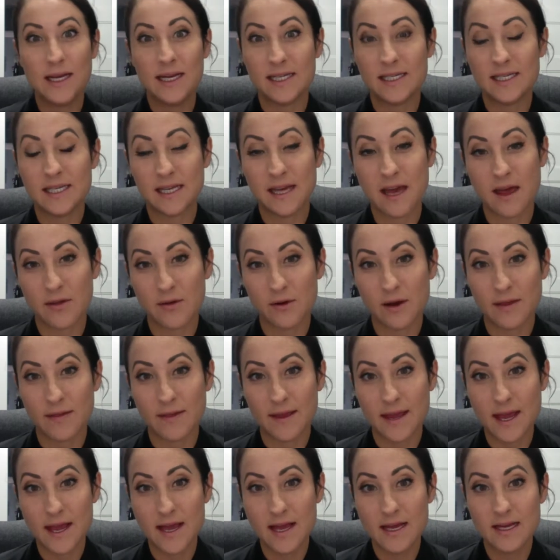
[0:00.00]
it together at
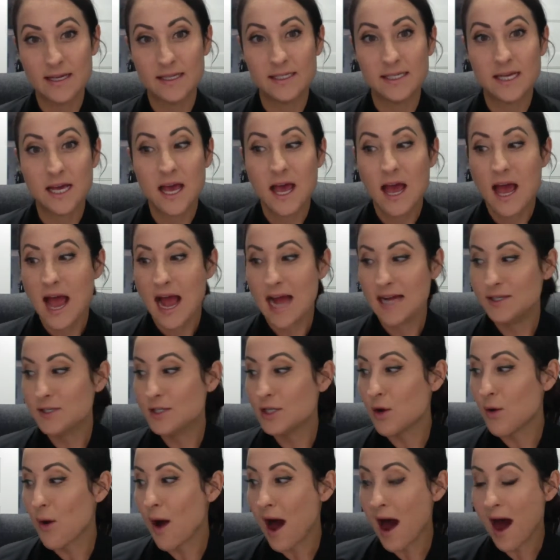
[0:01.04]
the end. And
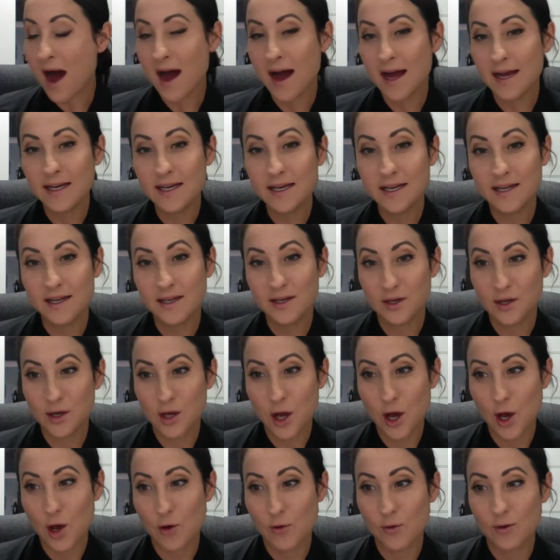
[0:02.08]
so I didn't
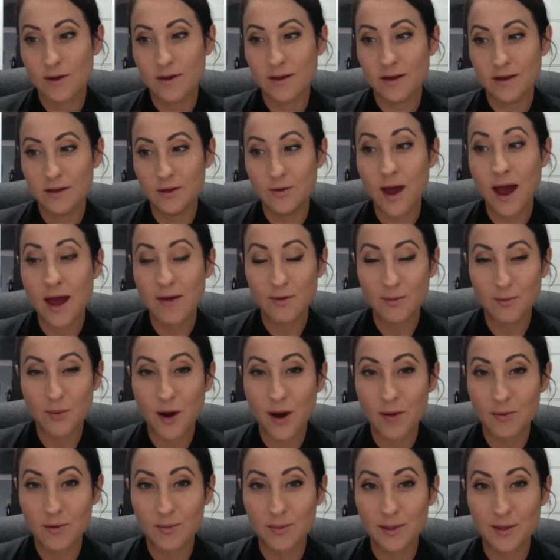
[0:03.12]
know, you haven't
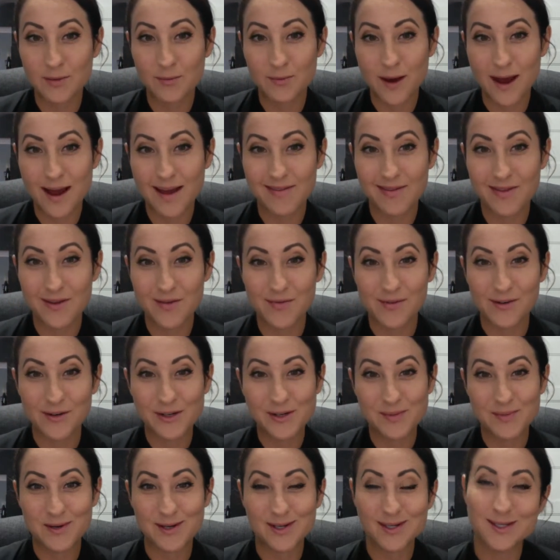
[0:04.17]
probably read the
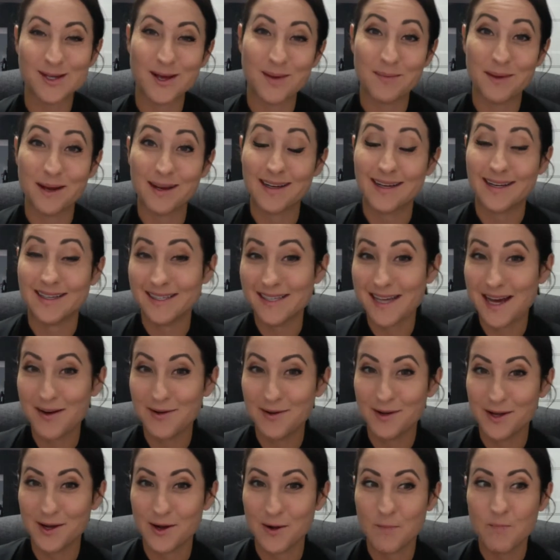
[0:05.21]
first book, so I'm not going to tell
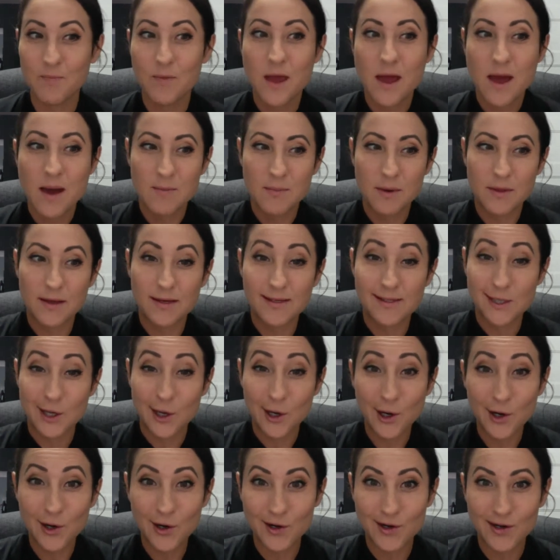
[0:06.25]
you, but there's a
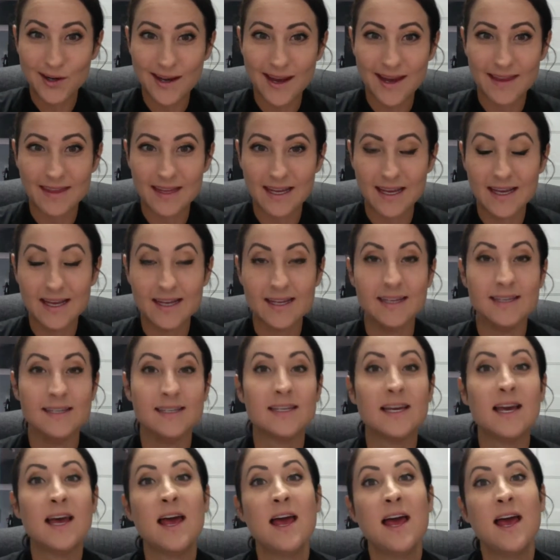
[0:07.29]
hook at the end.
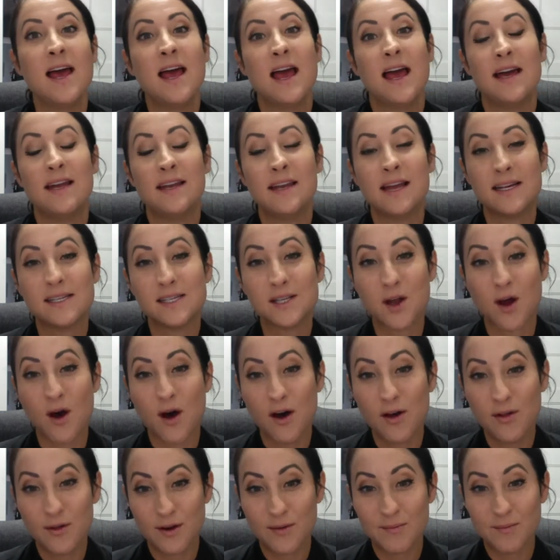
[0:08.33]
And as an
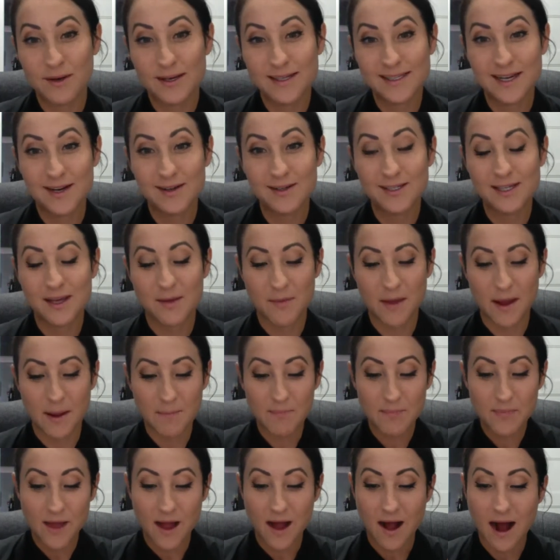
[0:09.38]
author, I'm going to tell you something.
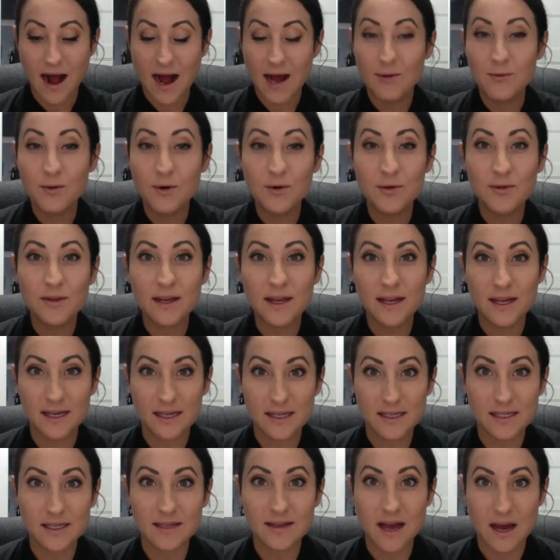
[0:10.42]
I wrote the
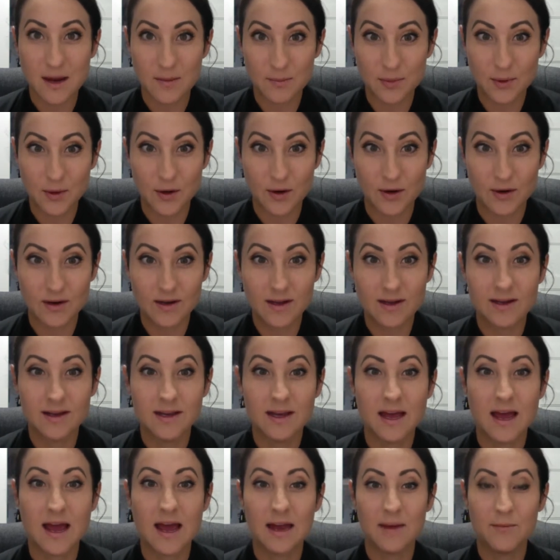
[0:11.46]
end of that book.
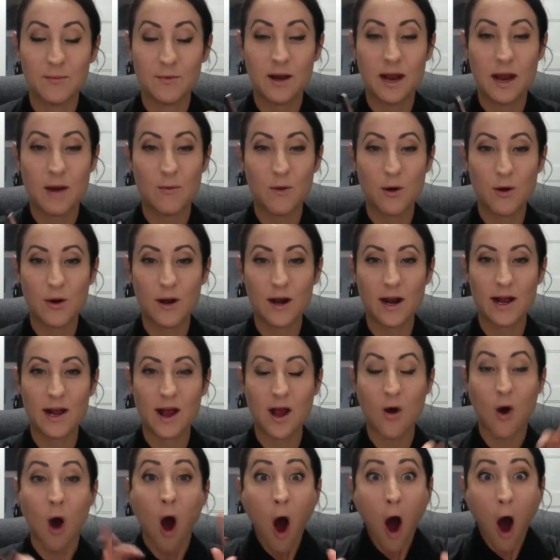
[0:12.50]
And when I wrote it, I
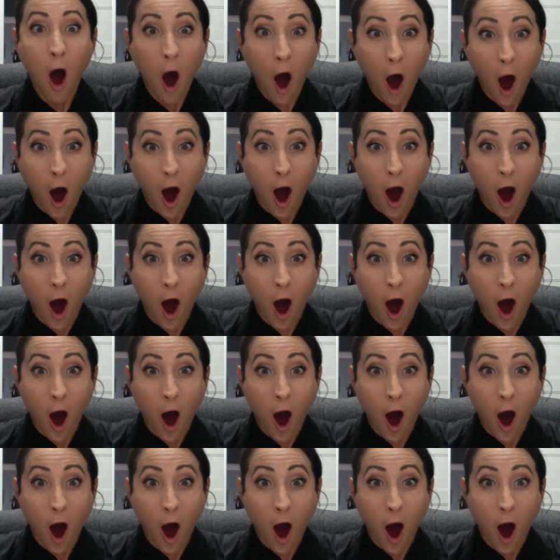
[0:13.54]
go, oh,